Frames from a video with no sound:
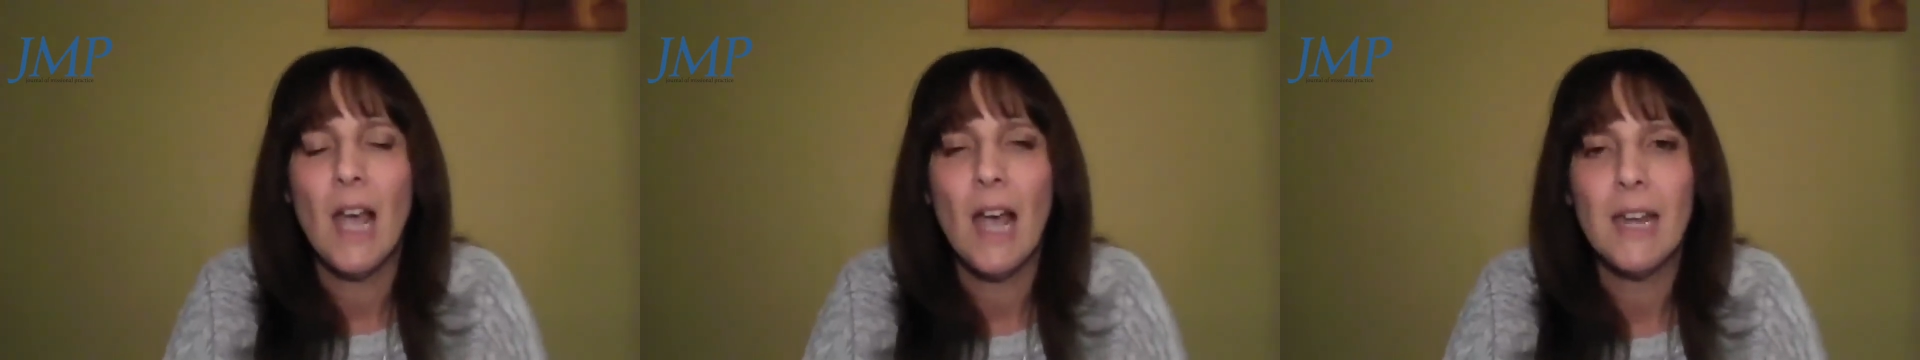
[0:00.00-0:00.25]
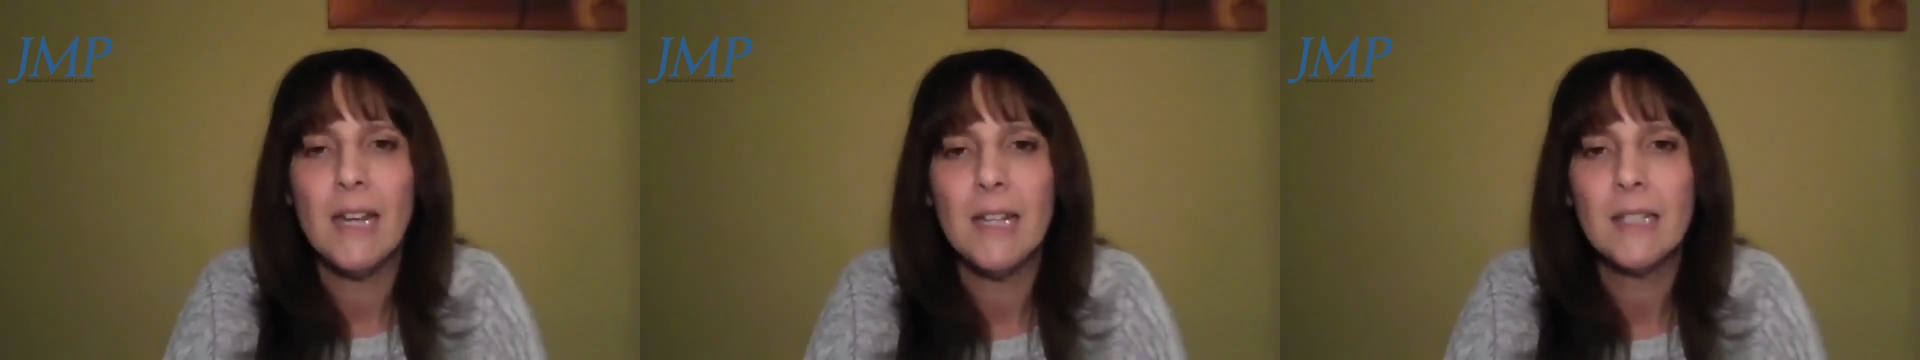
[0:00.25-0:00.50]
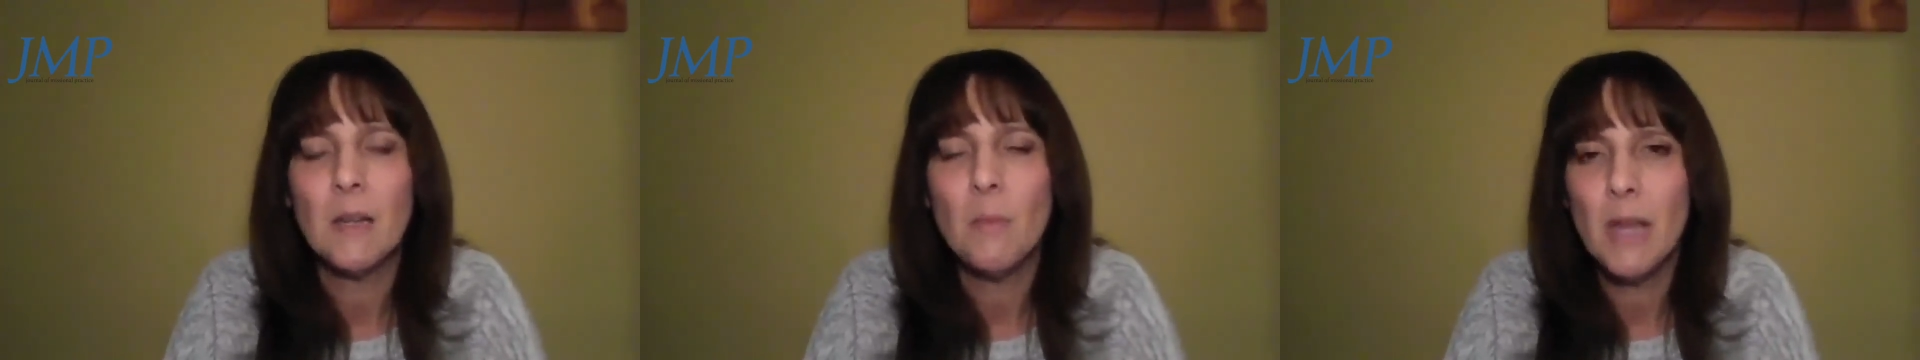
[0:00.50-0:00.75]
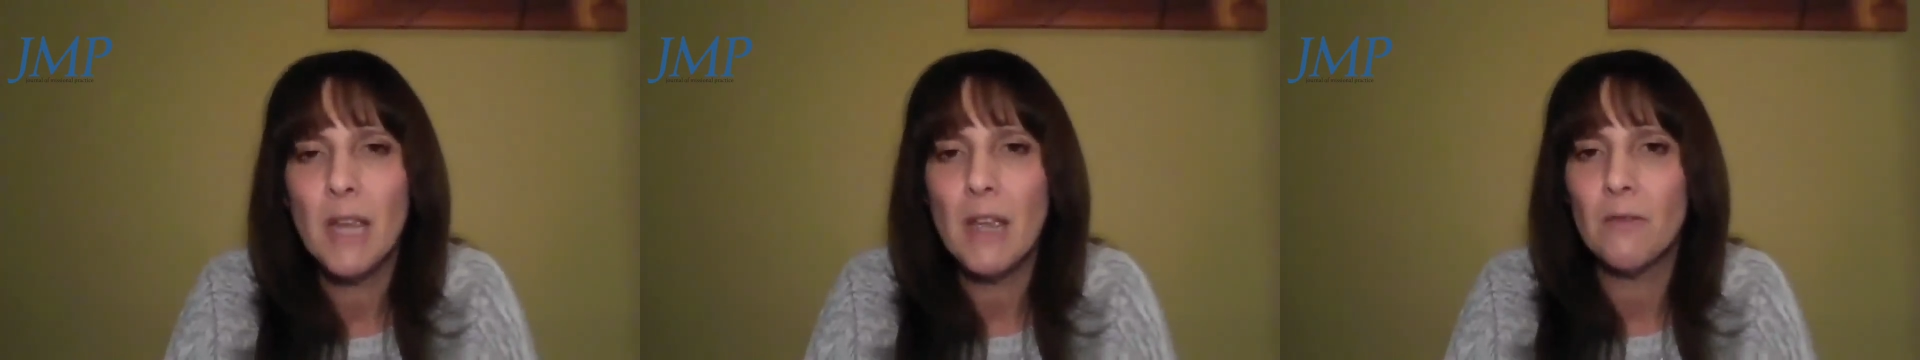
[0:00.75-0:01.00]
And he's going to
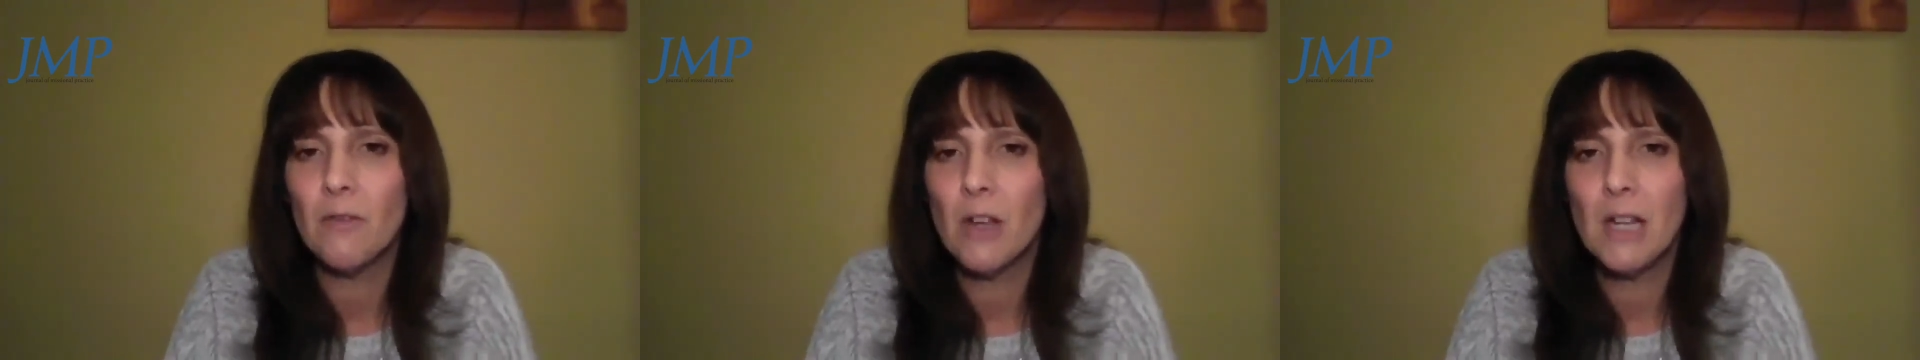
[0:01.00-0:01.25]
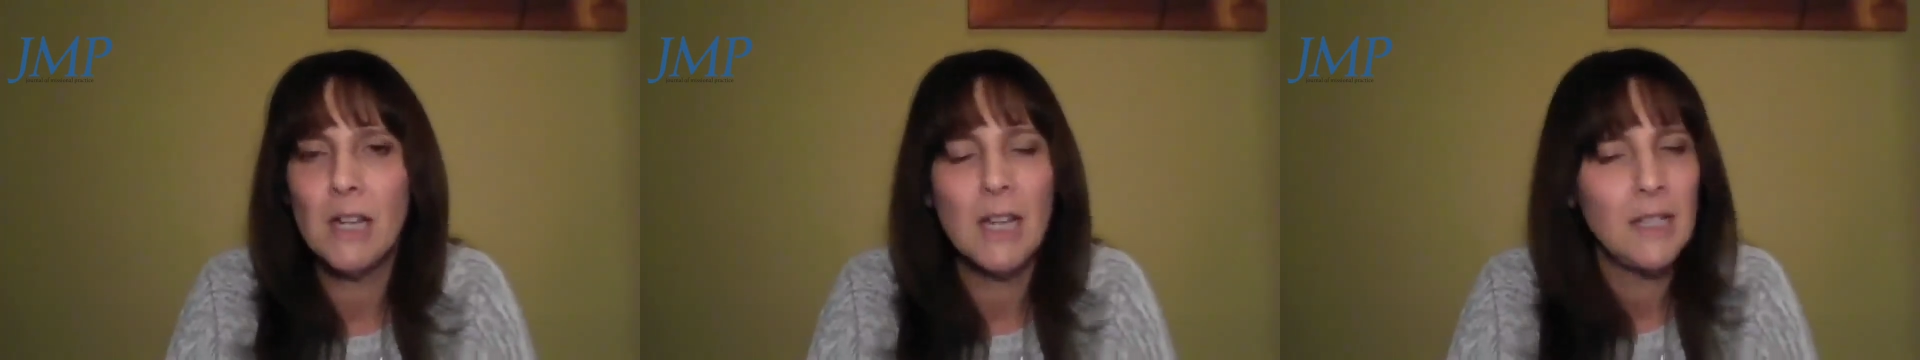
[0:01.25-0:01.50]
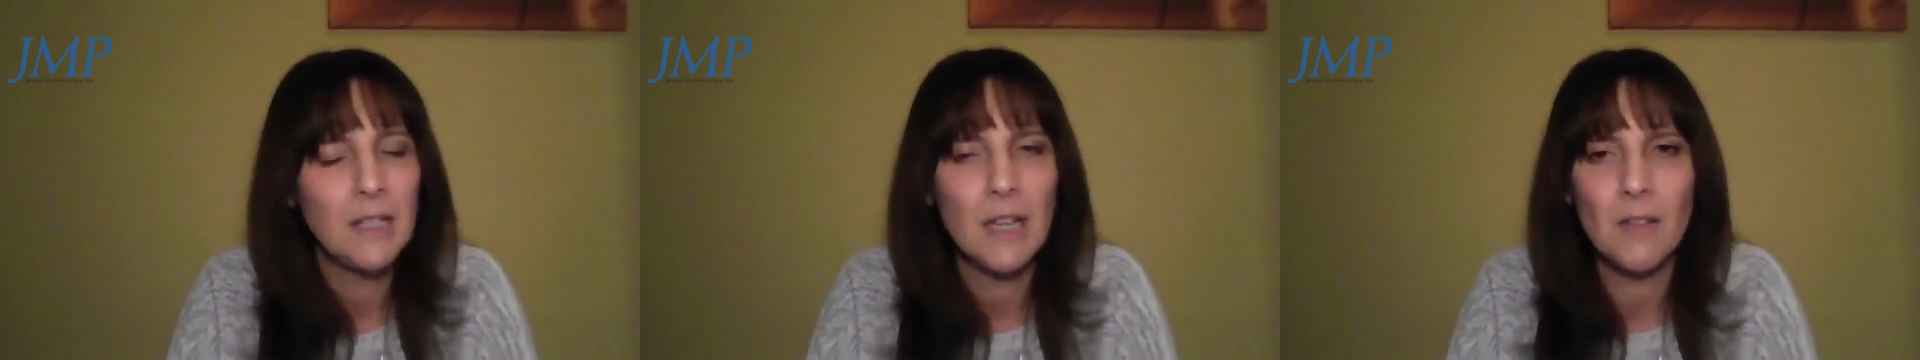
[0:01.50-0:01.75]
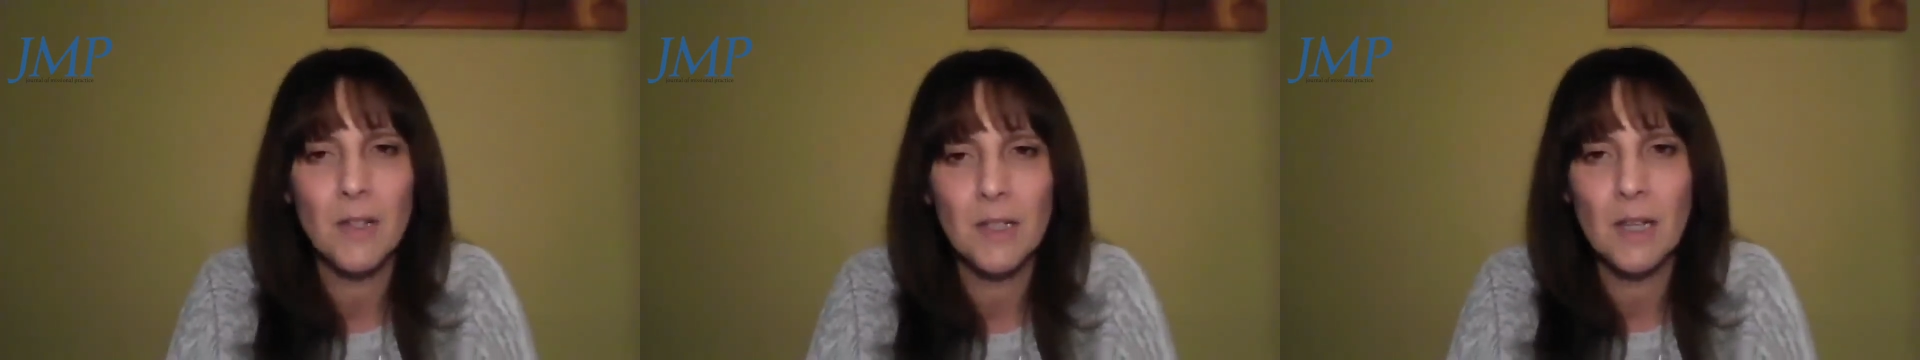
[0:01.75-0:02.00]
be here for at least
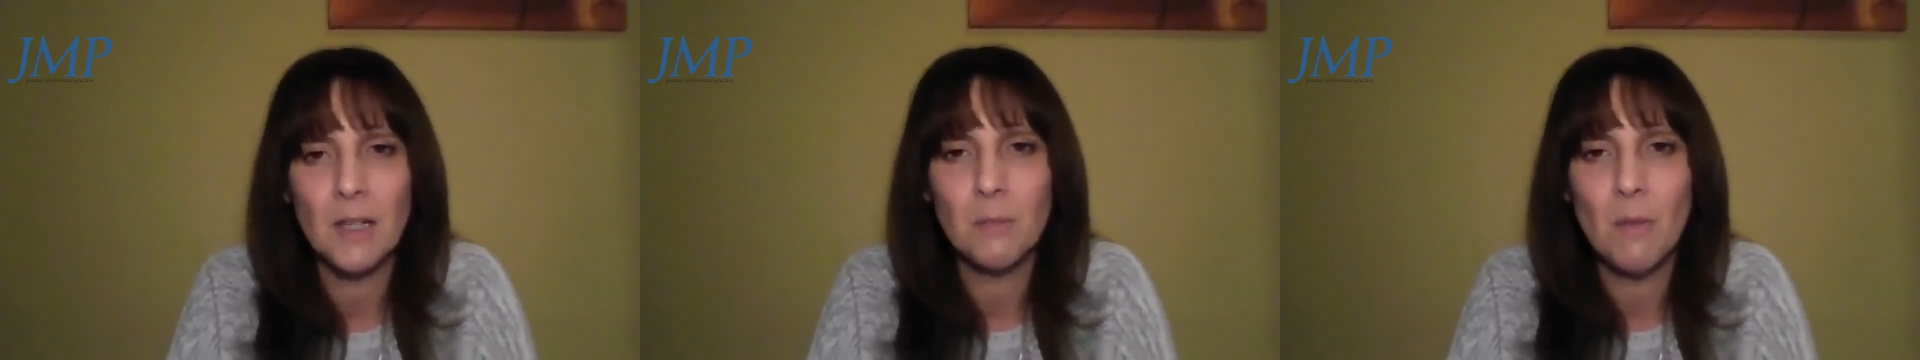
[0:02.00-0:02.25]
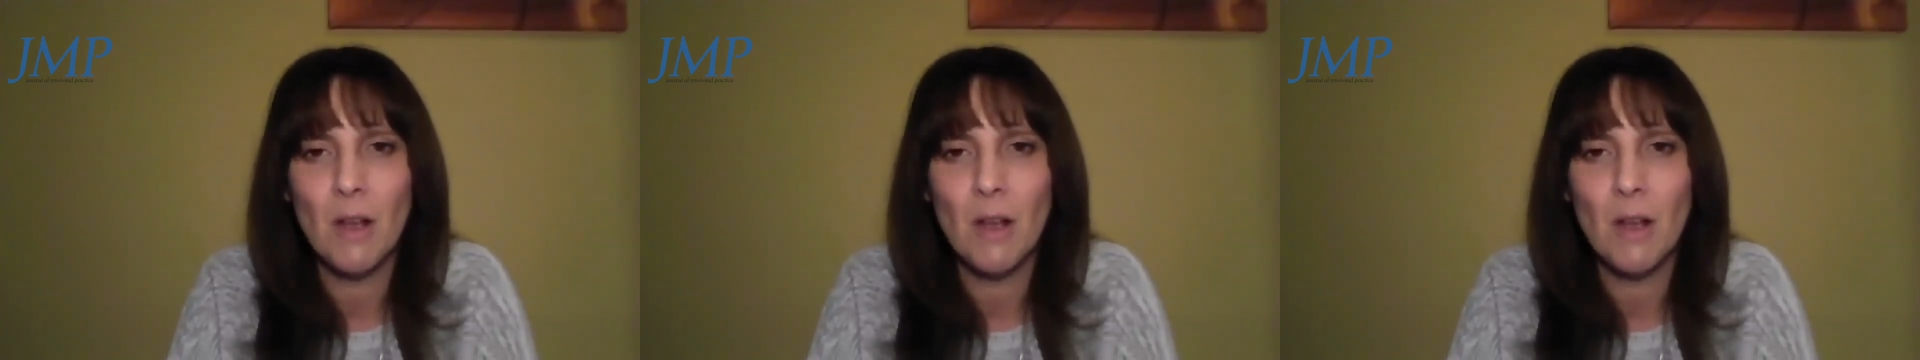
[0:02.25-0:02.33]
another 6